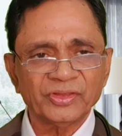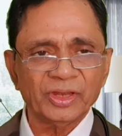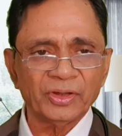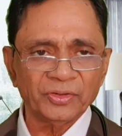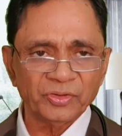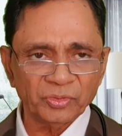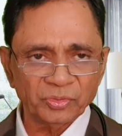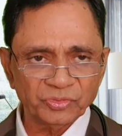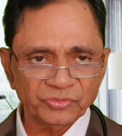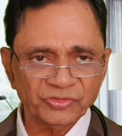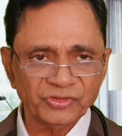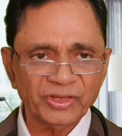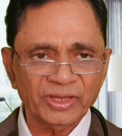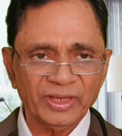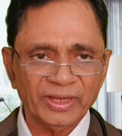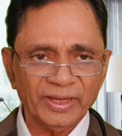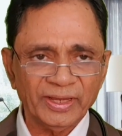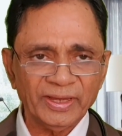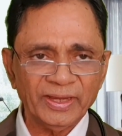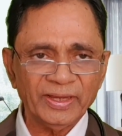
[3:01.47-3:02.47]
that you
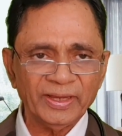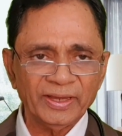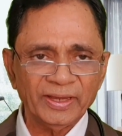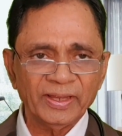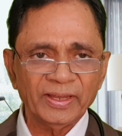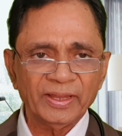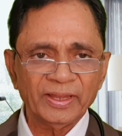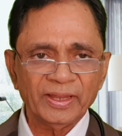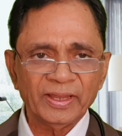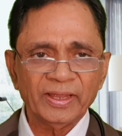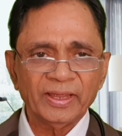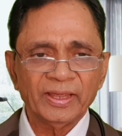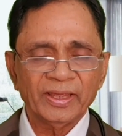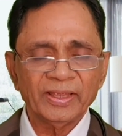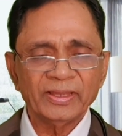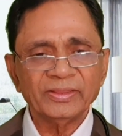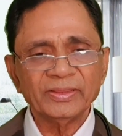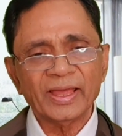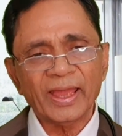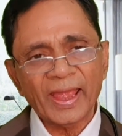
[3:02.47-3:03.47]
see
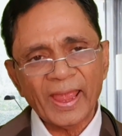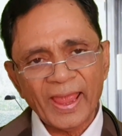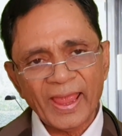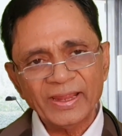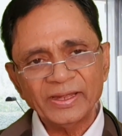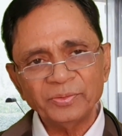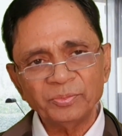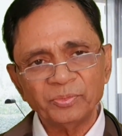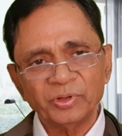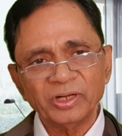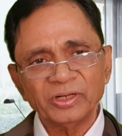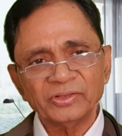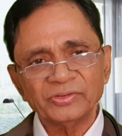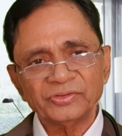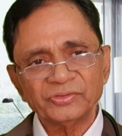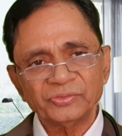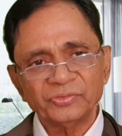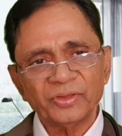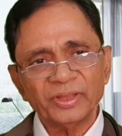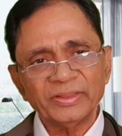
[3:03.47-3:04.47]
in the
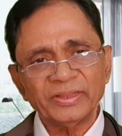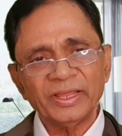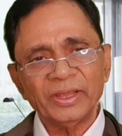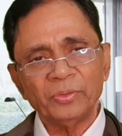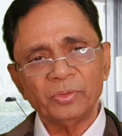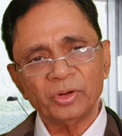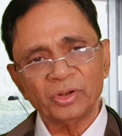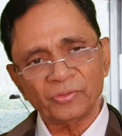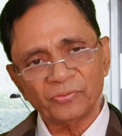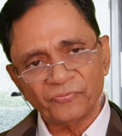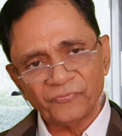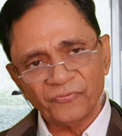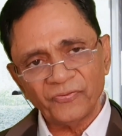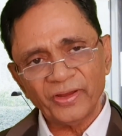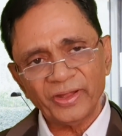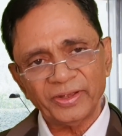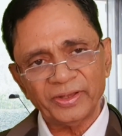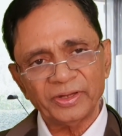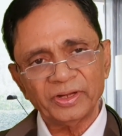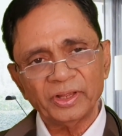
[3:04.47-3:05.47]
animals when they were
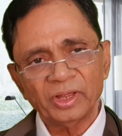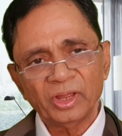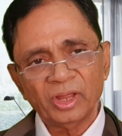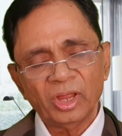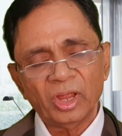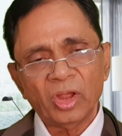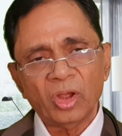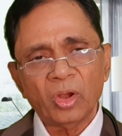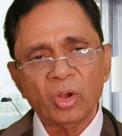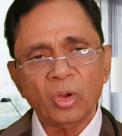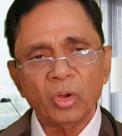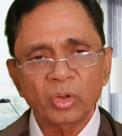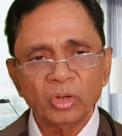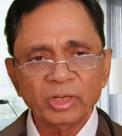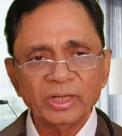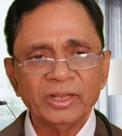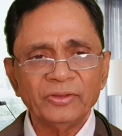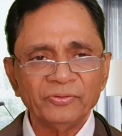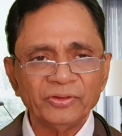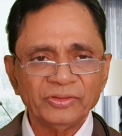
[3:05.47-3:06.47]
fed
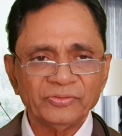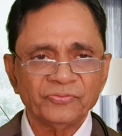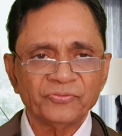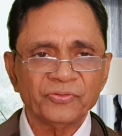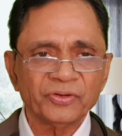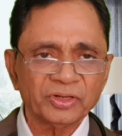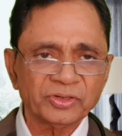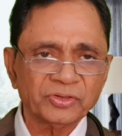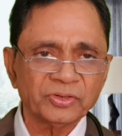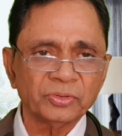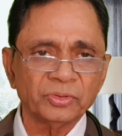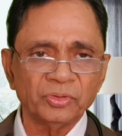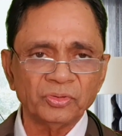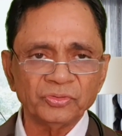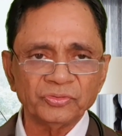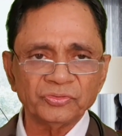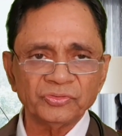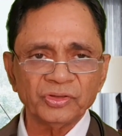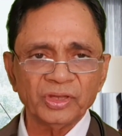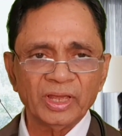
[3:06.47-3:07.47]
only with
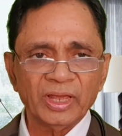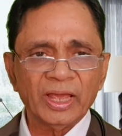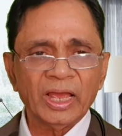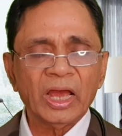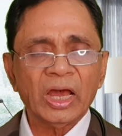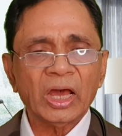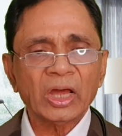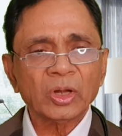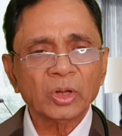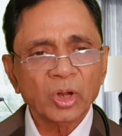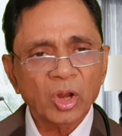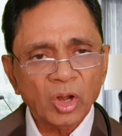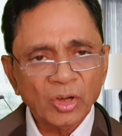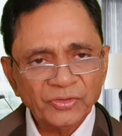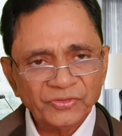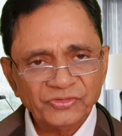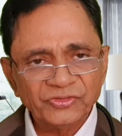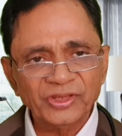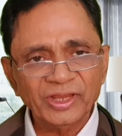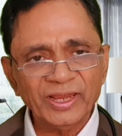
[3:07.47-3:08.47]
fructose are
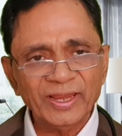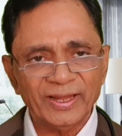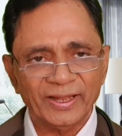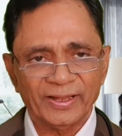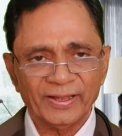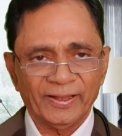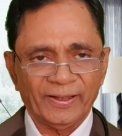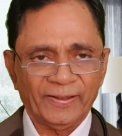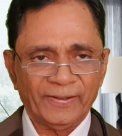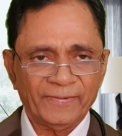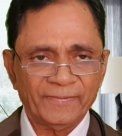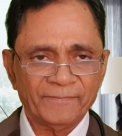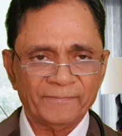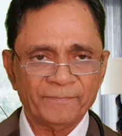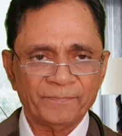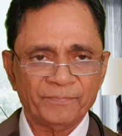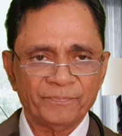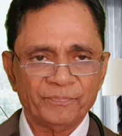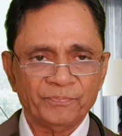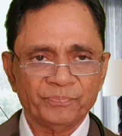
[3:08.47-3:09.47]
not seen.
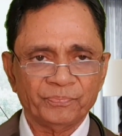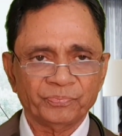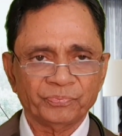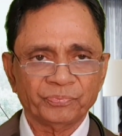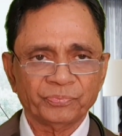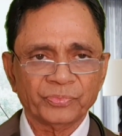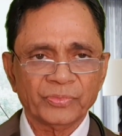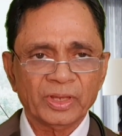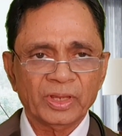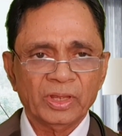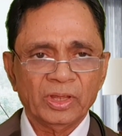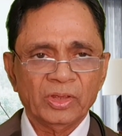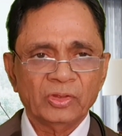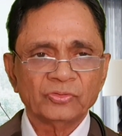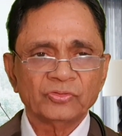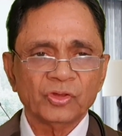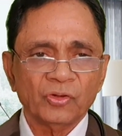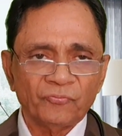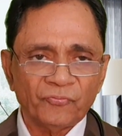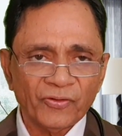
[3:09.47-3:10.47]

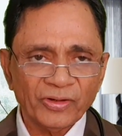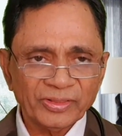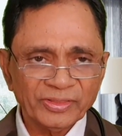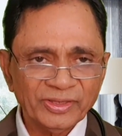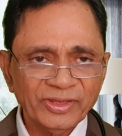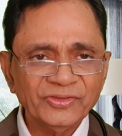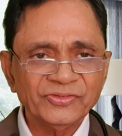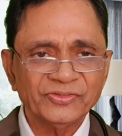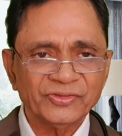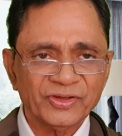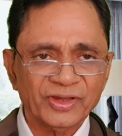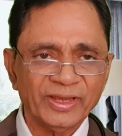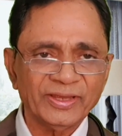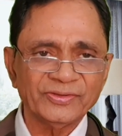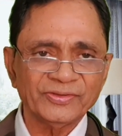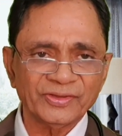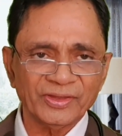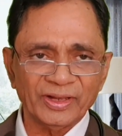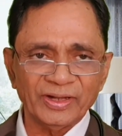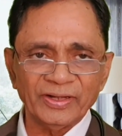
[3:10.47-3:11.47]
So for this
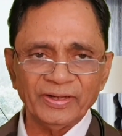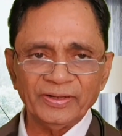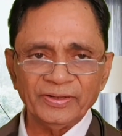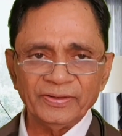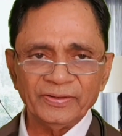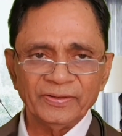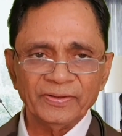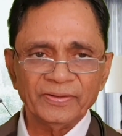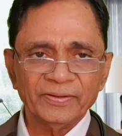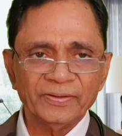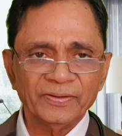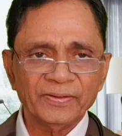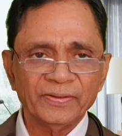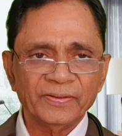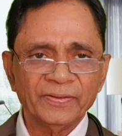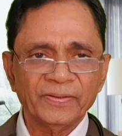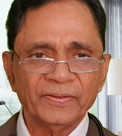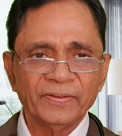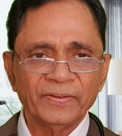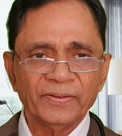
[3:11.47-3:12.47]
reason,
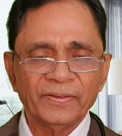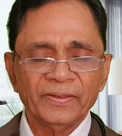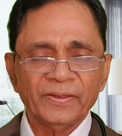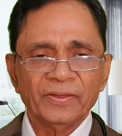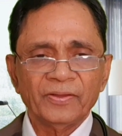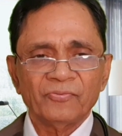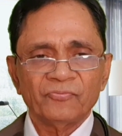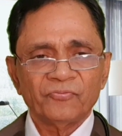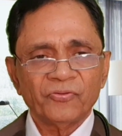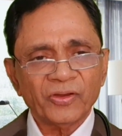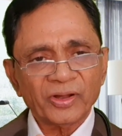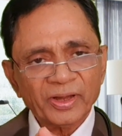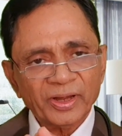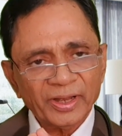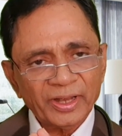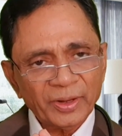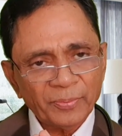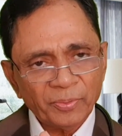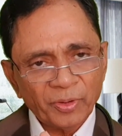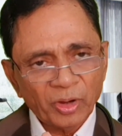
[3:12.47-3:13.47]

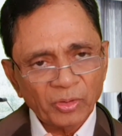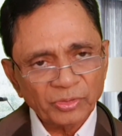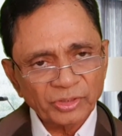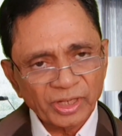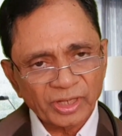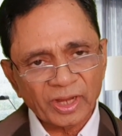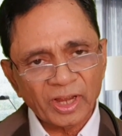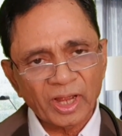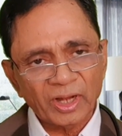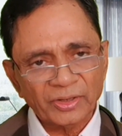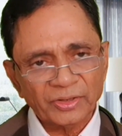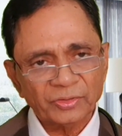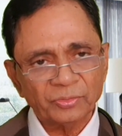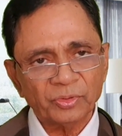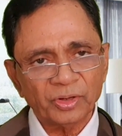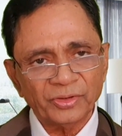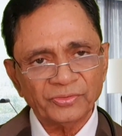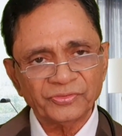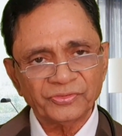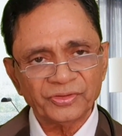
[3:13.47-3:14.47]
forget about the
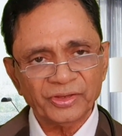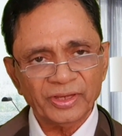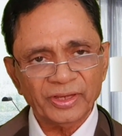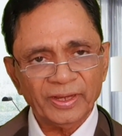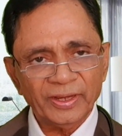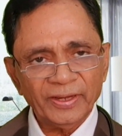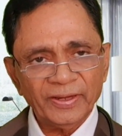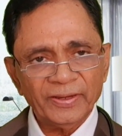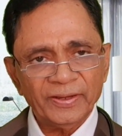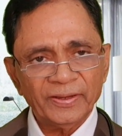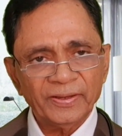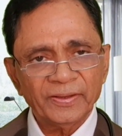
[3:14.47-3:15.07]
controversy.